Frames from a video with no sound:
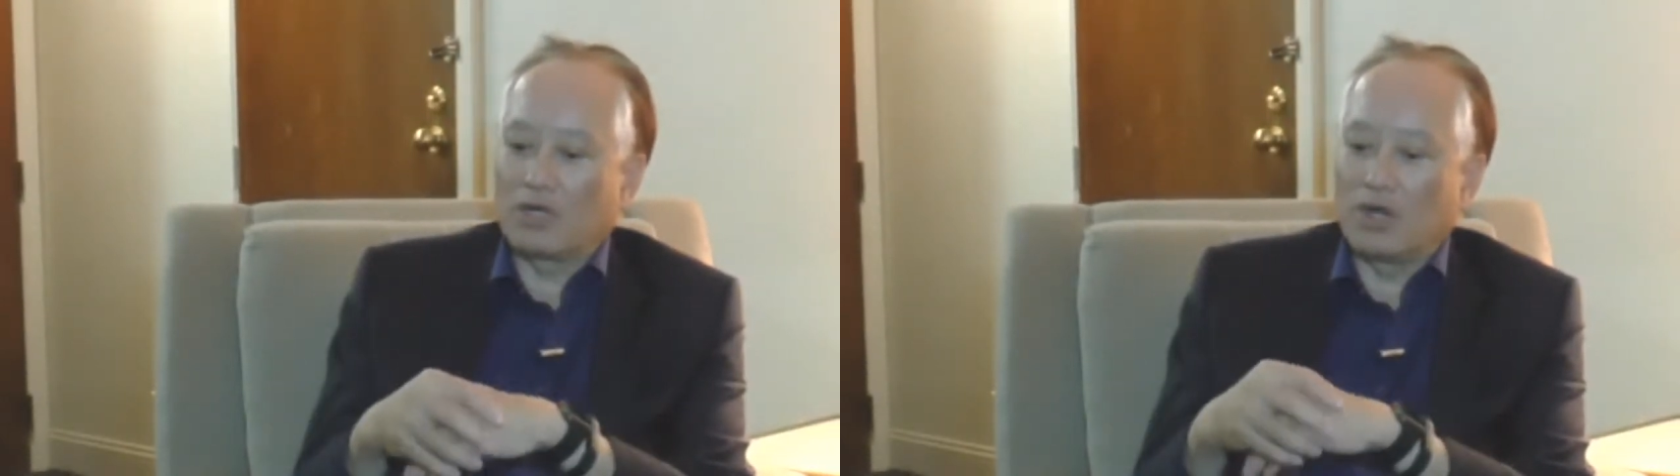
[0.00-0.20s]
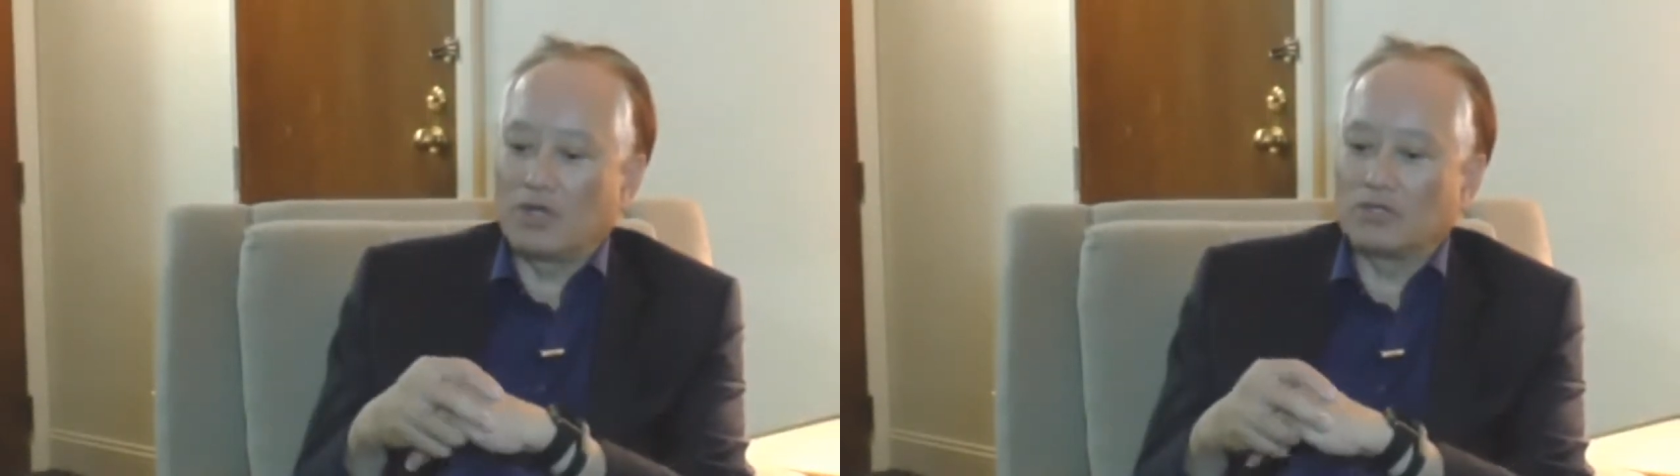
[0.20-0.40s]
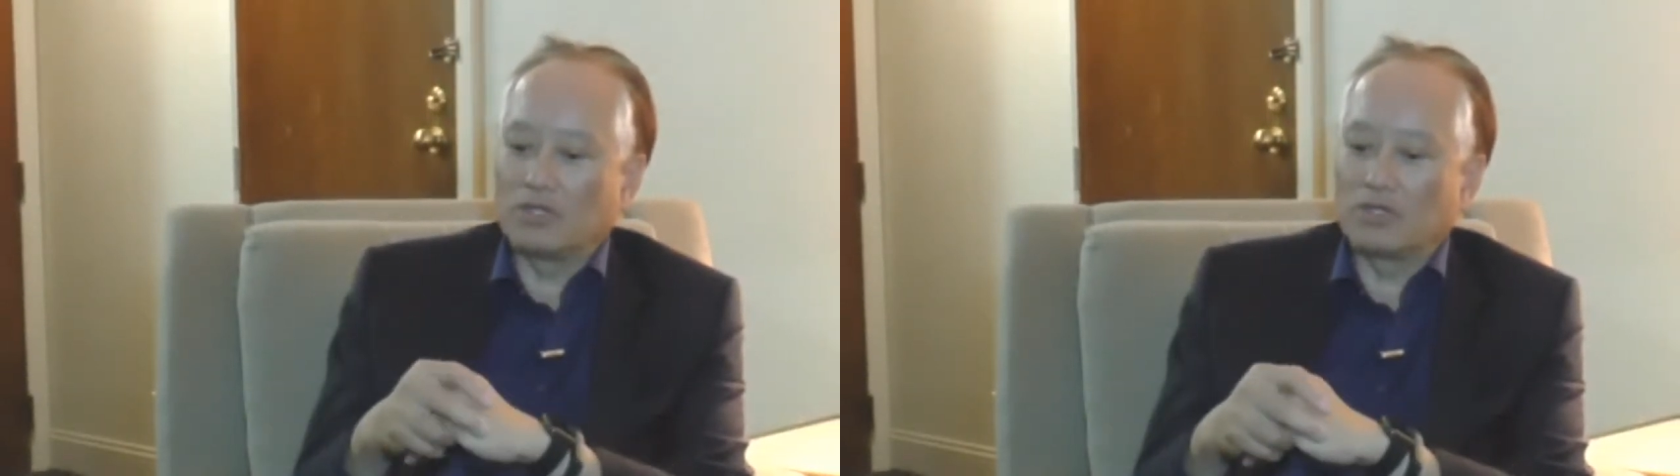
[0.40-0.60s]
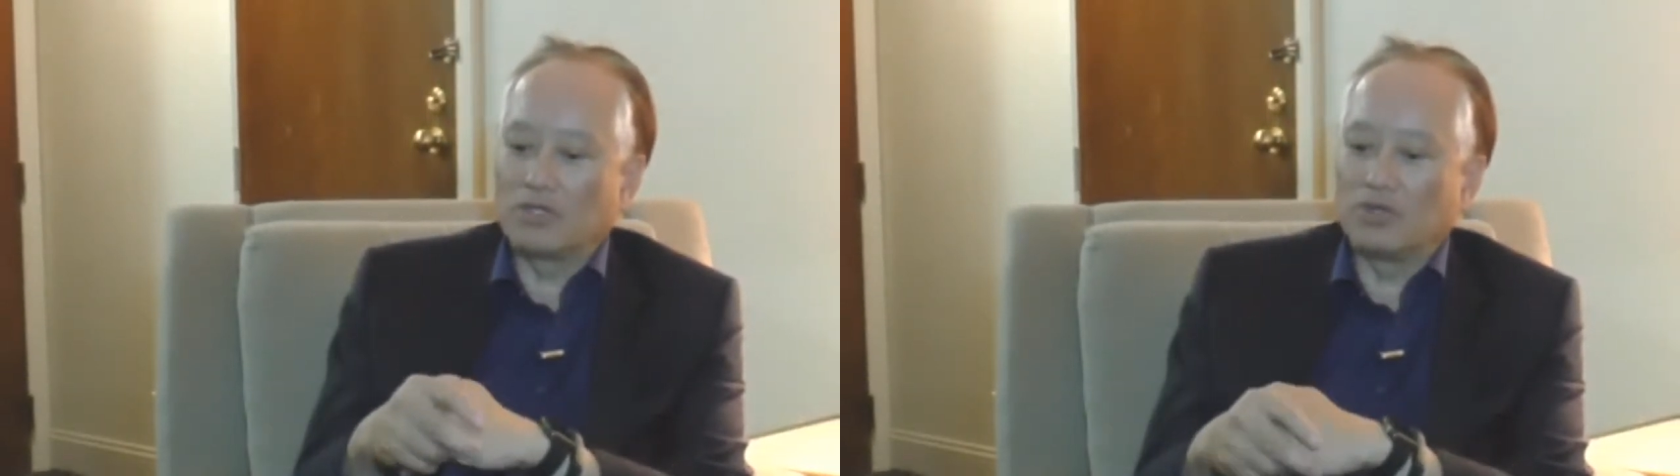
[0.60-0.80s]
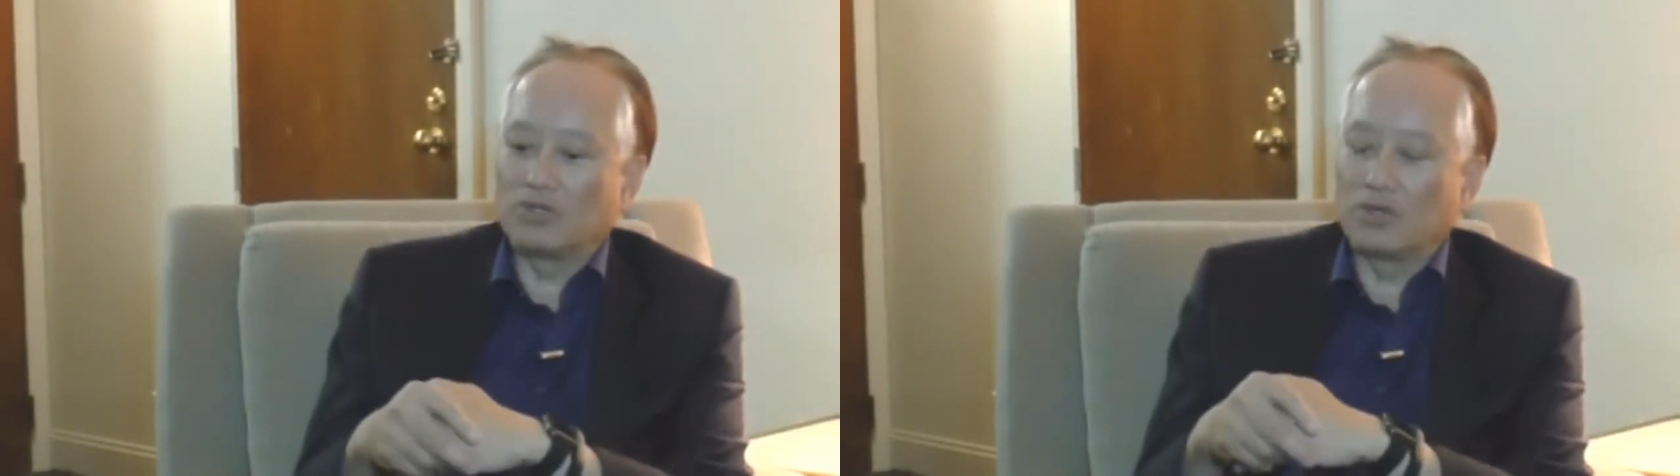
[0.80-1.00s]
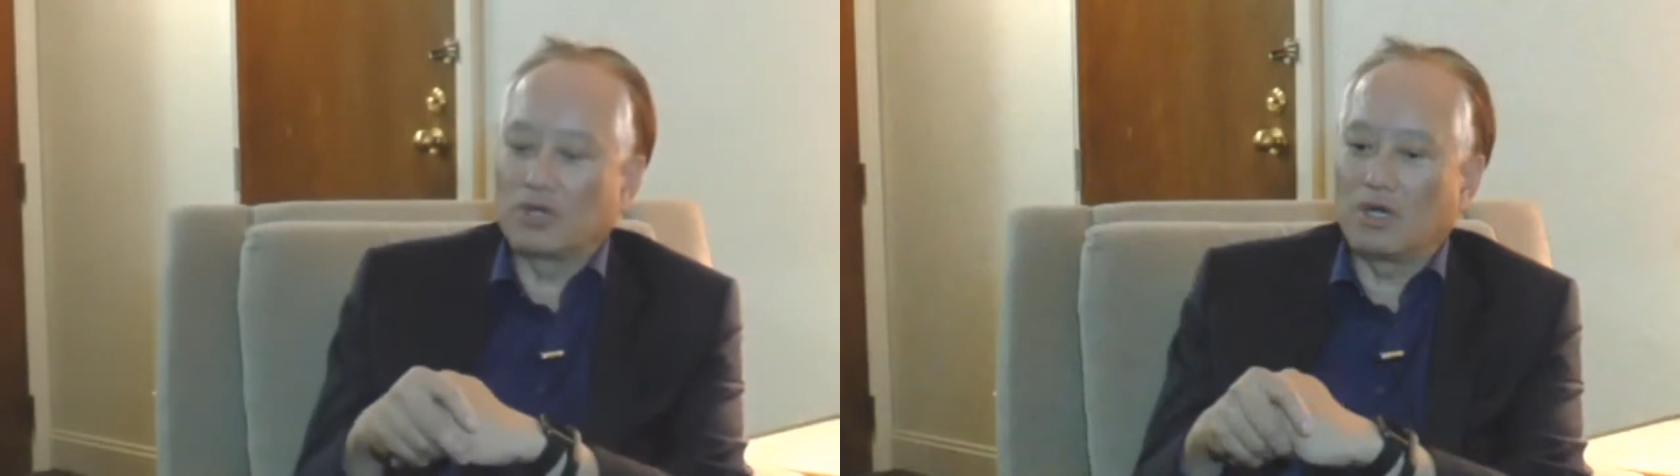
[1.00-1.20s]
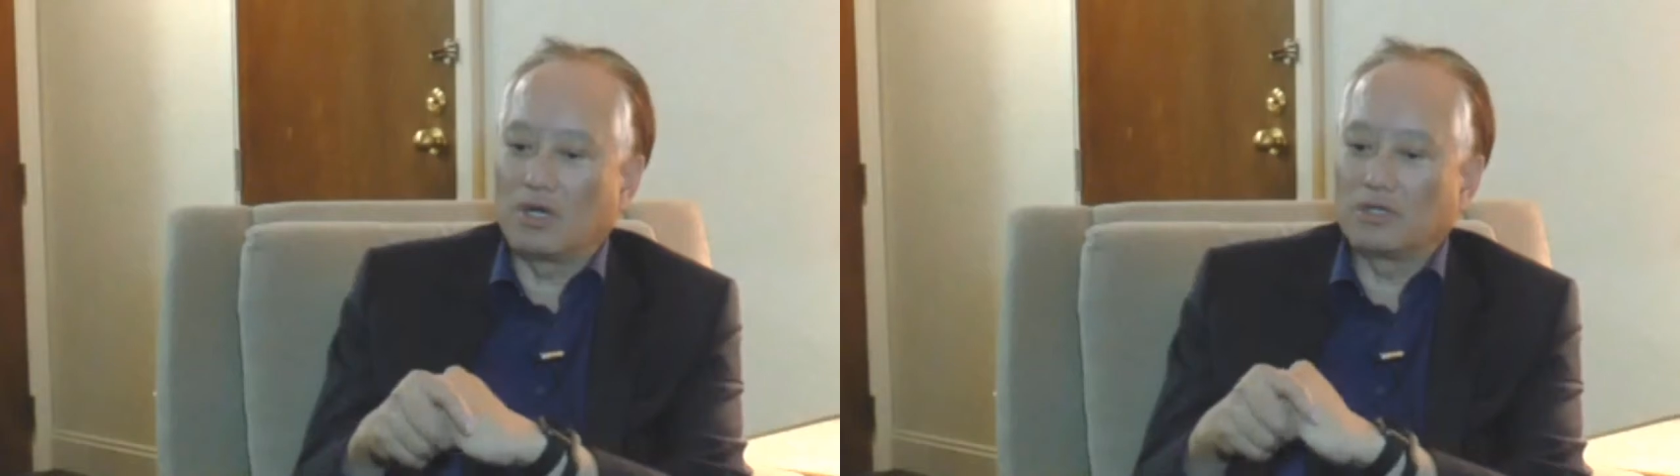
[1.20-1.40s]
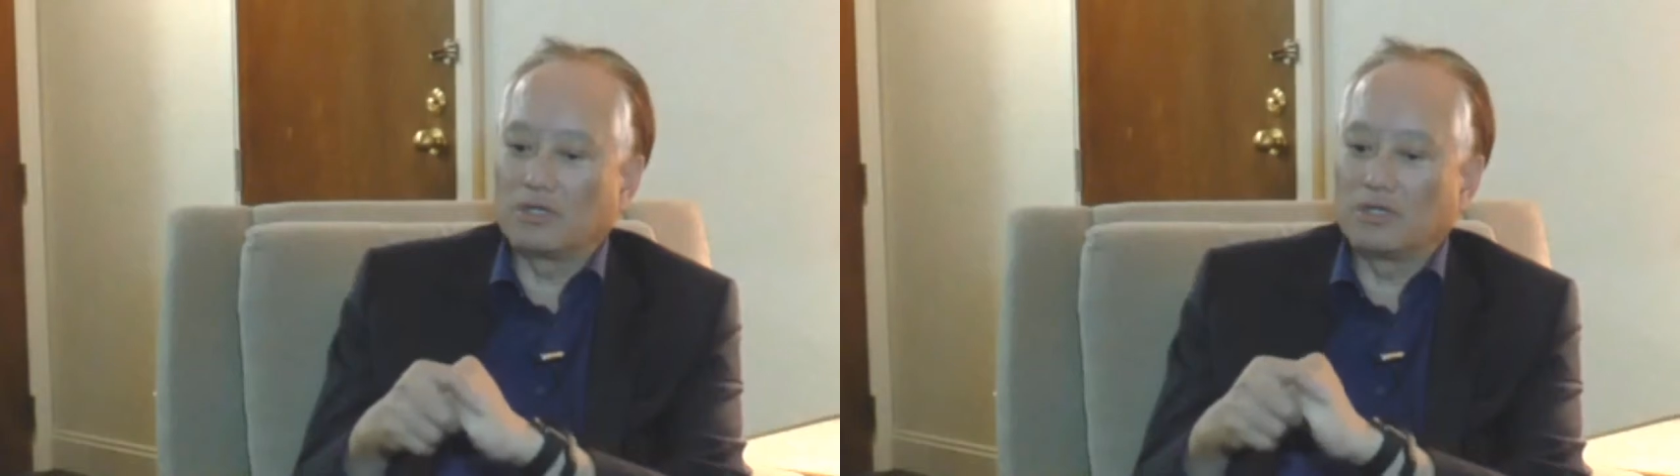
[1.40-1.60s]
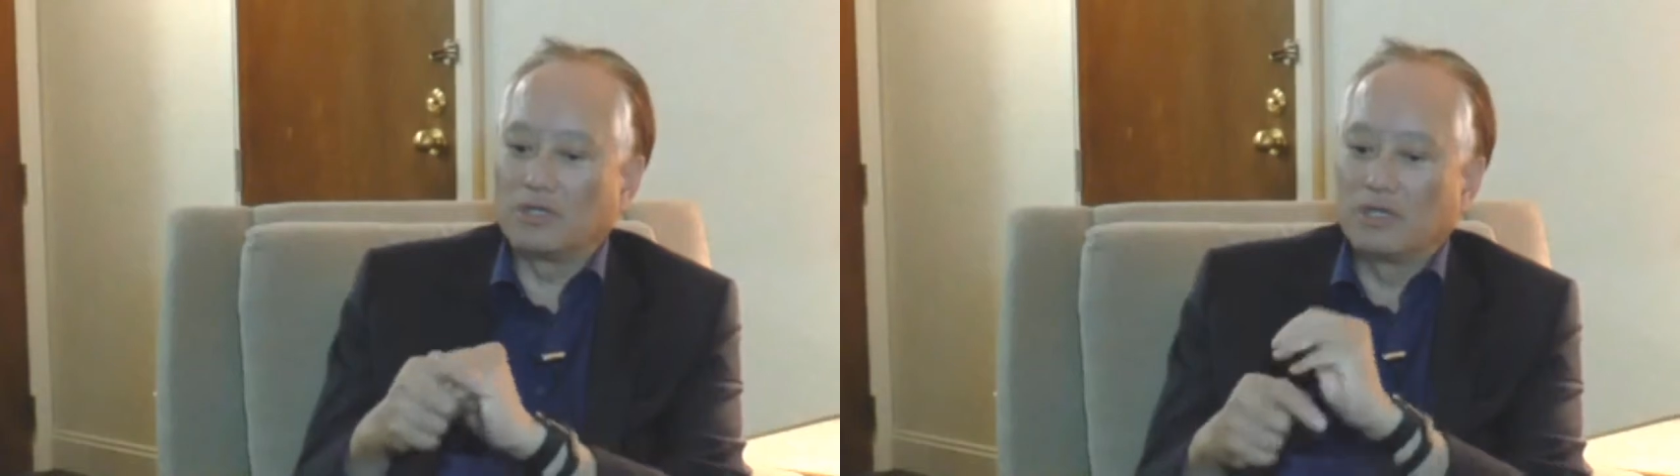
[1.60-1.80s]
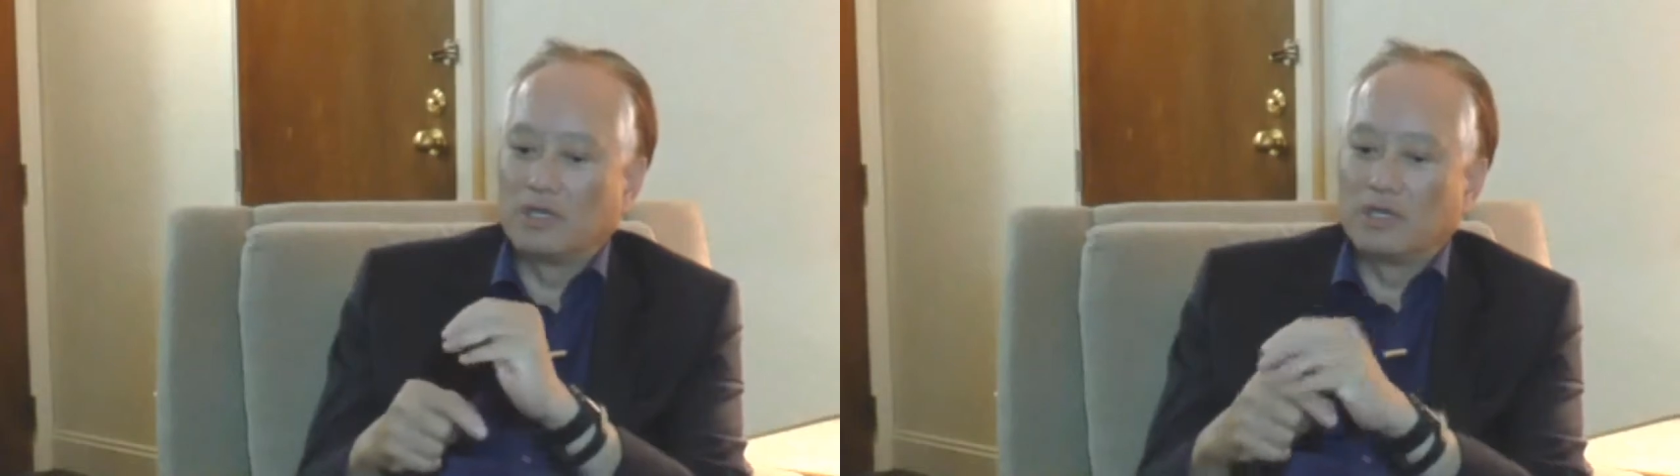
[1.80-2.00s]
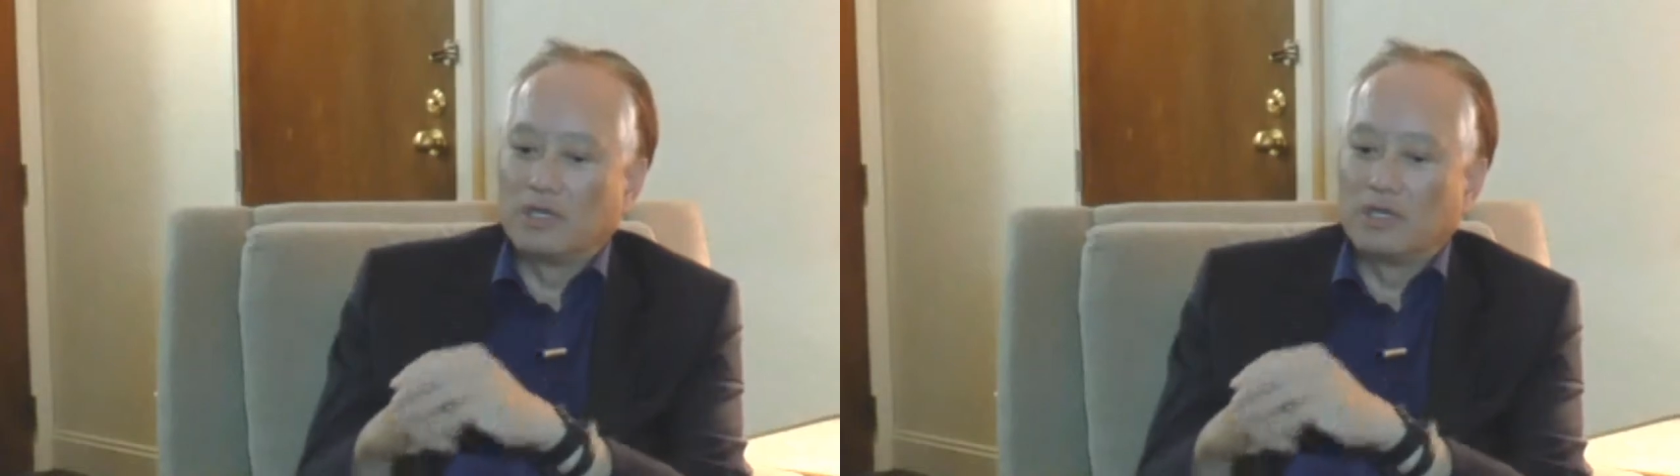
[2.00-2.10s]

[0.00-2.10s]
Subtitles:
costs and social costs,